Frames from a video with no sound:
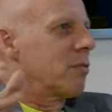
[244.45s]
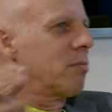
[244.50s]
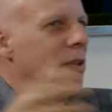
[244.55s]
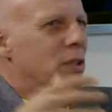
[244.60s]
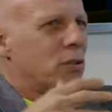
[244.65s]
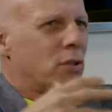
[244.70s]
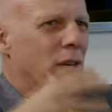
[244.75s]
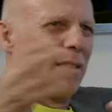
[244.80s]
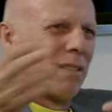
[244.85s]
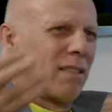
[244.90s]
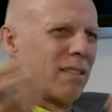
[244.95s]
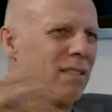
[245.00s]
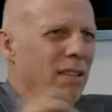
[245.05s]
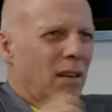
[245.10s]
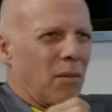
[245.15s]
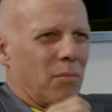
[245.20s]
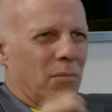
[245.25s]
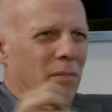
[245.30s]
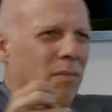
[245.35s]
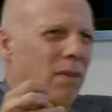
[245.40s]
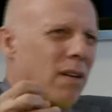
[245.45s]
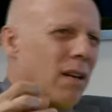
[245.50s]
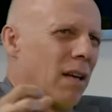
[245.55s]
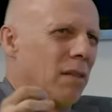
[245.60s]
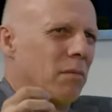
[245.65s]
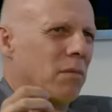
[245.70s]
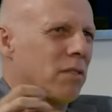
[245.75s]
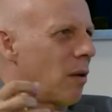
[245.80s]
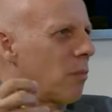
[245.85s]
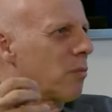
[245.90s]
which had some
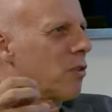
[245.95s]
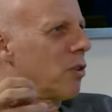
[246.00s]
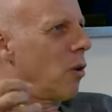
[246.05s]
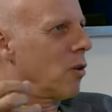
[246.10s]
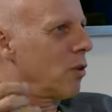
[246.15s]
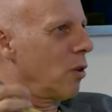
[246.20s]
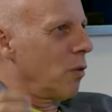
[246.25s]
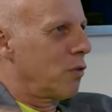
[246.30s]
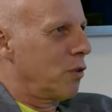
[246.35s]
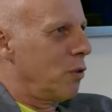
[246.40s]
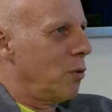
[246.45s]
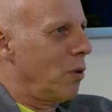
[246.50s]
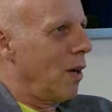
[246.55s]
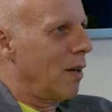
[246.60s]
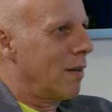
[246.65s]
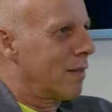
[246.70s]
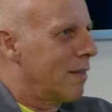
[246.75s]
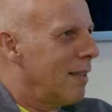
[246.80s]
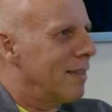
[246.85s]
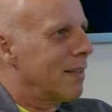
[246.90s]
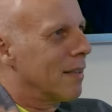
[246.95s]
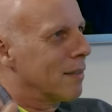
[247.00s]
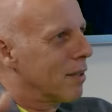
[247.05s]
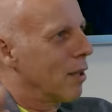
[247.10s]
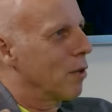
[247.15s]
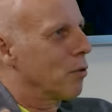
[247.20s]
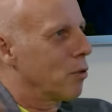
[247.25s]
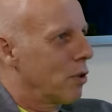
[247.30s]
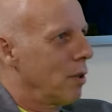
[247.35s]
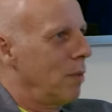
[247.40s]
like some sort of dual
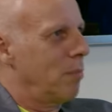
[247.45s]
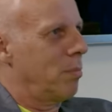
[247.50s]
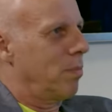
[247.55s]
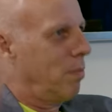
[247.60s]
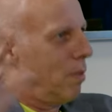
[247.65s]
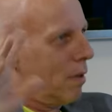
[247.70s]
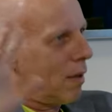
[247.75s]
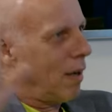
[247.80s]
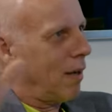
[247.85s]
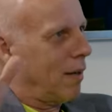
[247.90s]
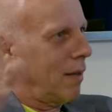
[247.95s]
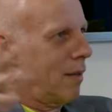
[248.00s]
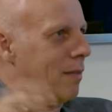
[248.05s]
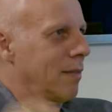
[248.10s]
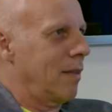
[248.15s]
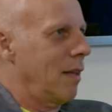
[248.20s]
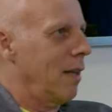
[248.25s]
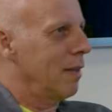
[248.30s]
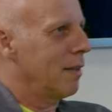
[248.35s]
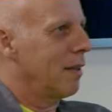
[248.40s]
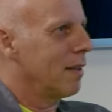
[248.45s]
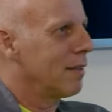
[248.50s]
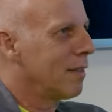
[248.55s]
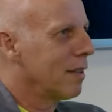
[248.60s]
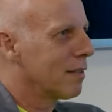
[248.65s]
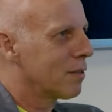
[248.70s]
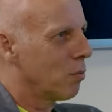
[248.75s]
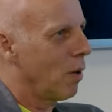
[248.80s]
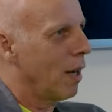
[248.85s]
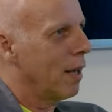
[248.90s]
citizenship, uh, say it in
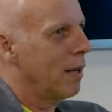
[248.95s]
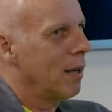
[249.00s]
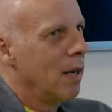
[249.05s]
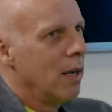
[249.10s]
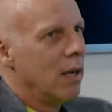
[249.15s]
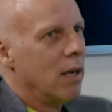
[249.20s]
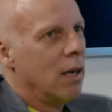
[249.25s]
this way.